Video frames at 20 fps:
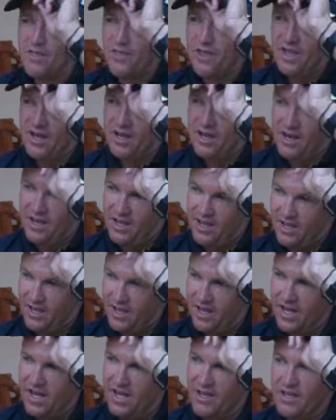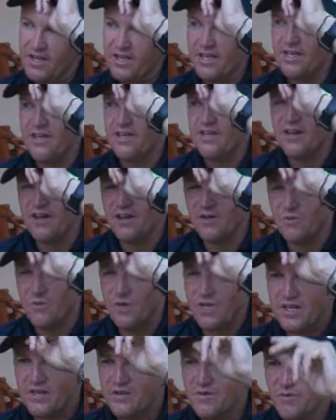by then, uh, you know,
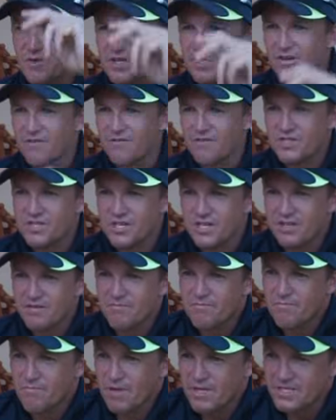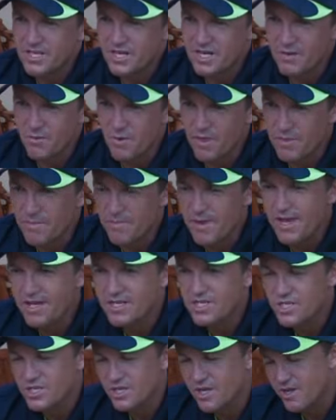we'd, we'd obviously basically won the
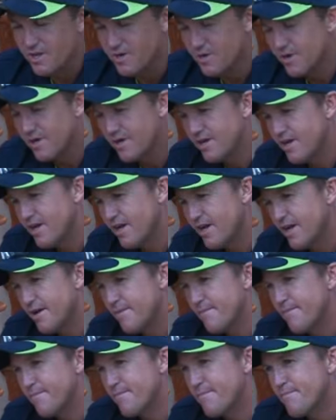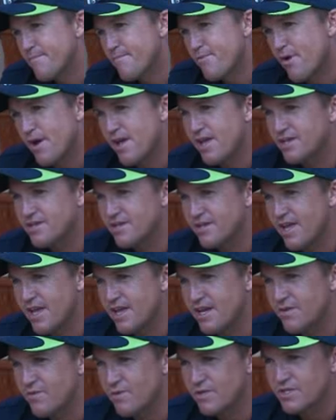match. So um, prior to
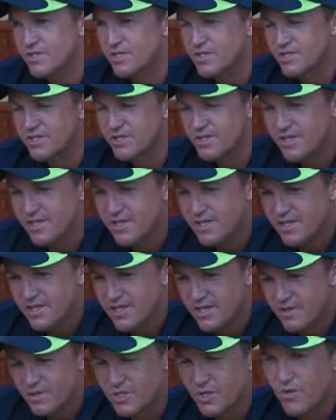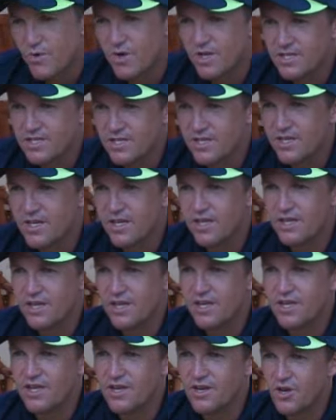that, it was there was always a,
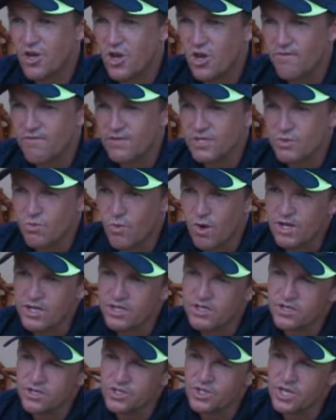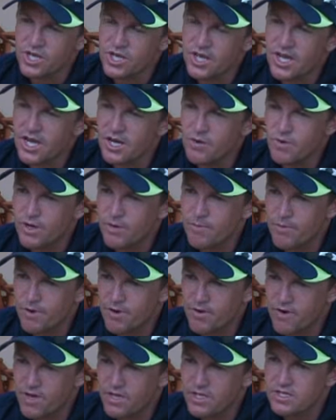a, a nervous wait to see how we'd
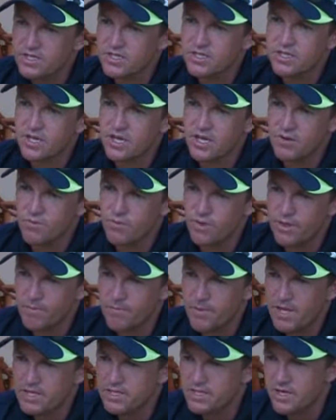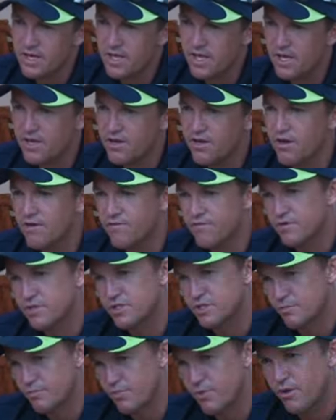progress uh, with the bat in hand after
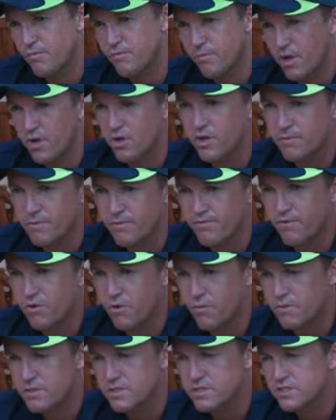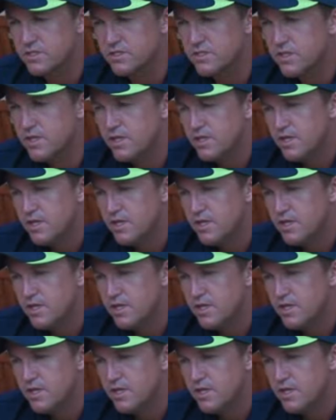a superb bowling performance.